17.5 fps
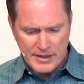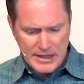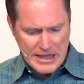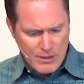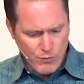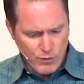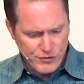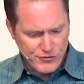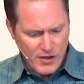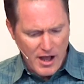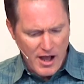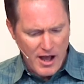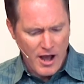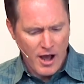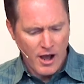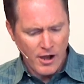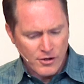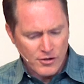He was
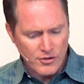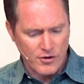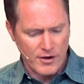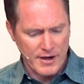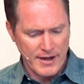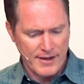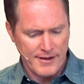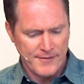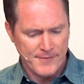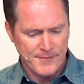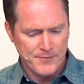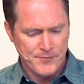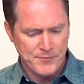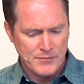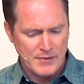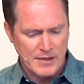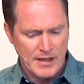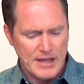hungry.
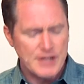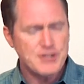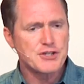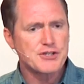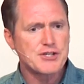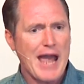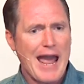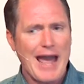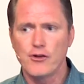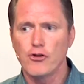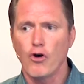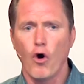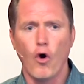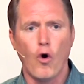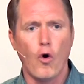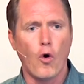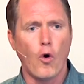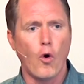He just had
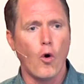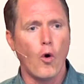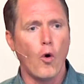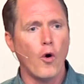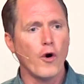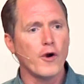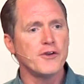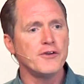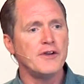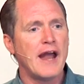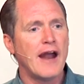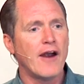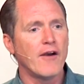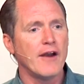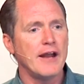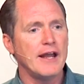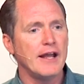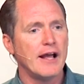
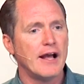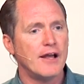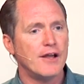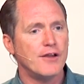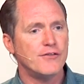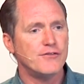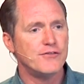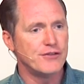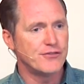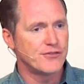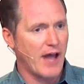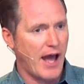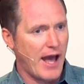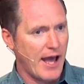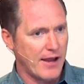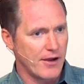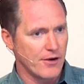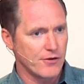ordinary
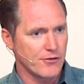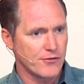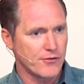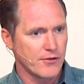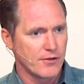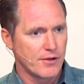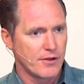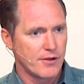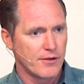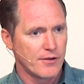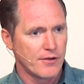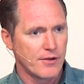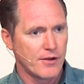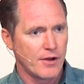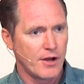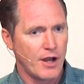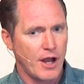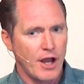desires.
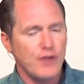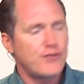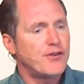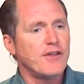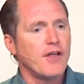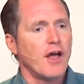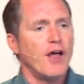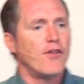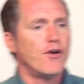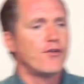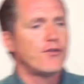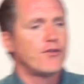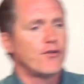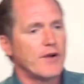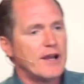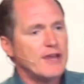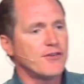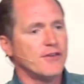You see,
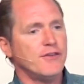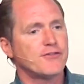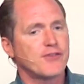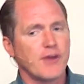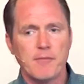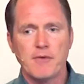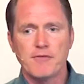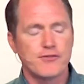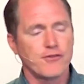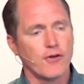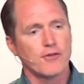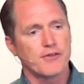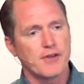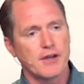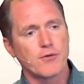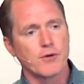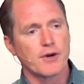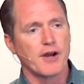the reason some of us don't
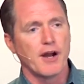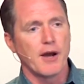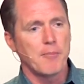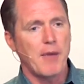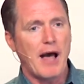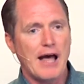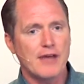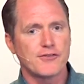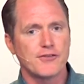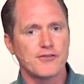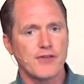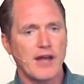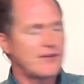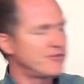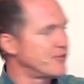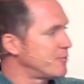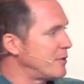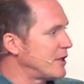think we're going to
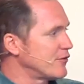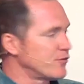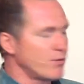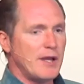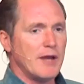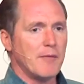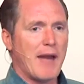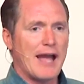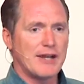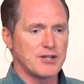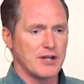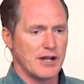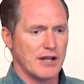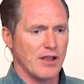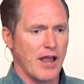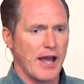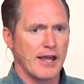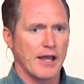apostatize is because we imagine
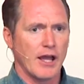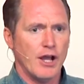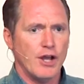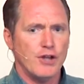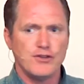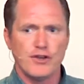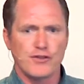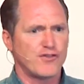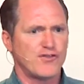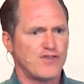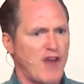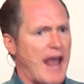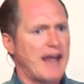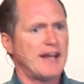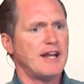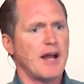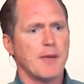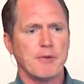it like just
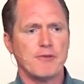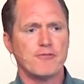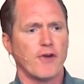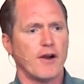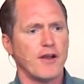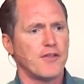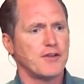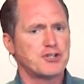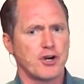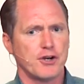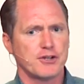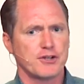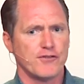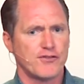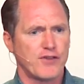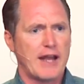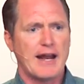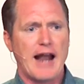standing up in front of the church
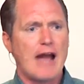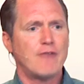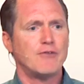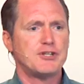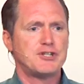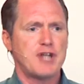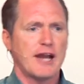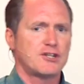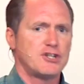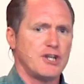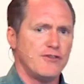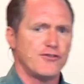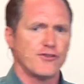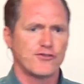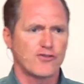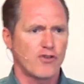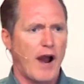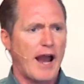and saying, I reject
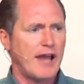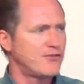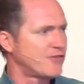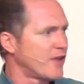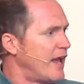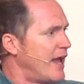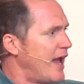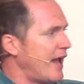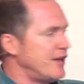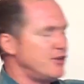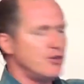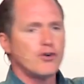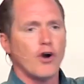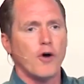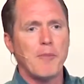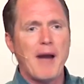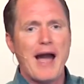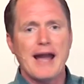Jesus Christ, and you
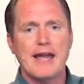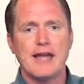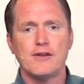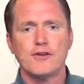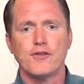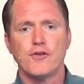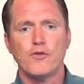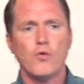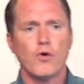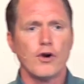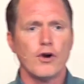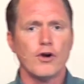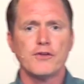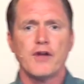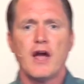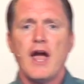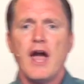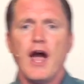go back into the
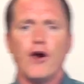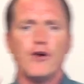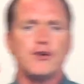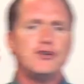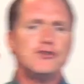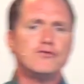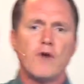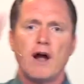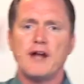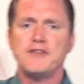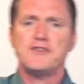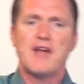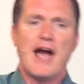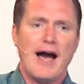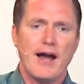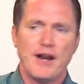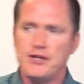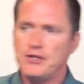world, or you run
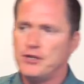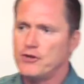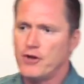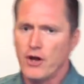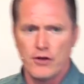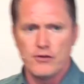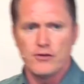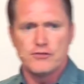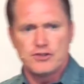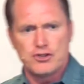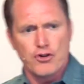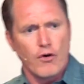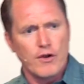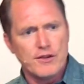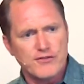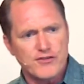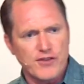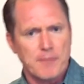down and you
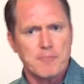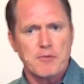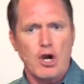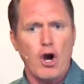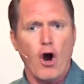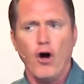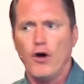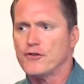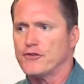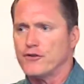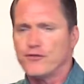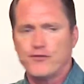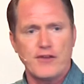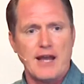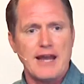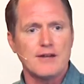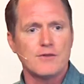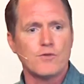join some cult or
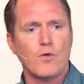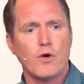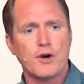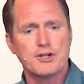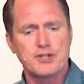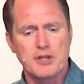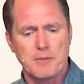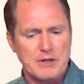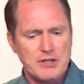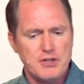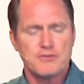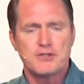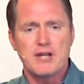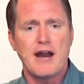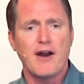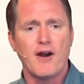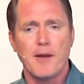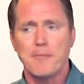Satan worship and you
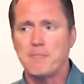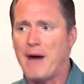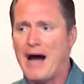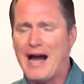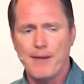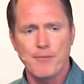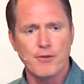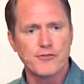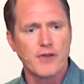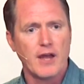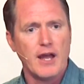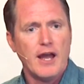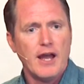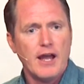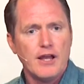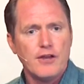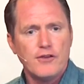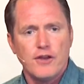tear up Bibles.
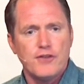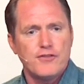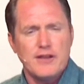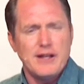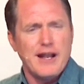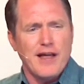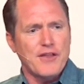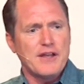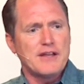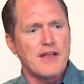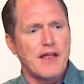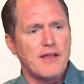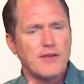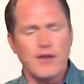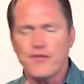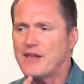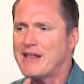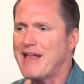You see, nothing
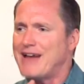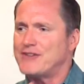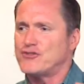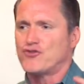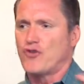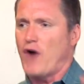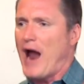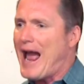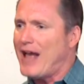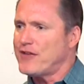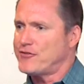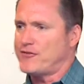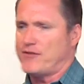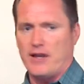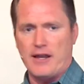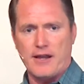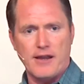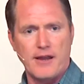that
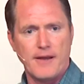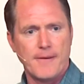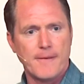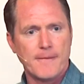drastic.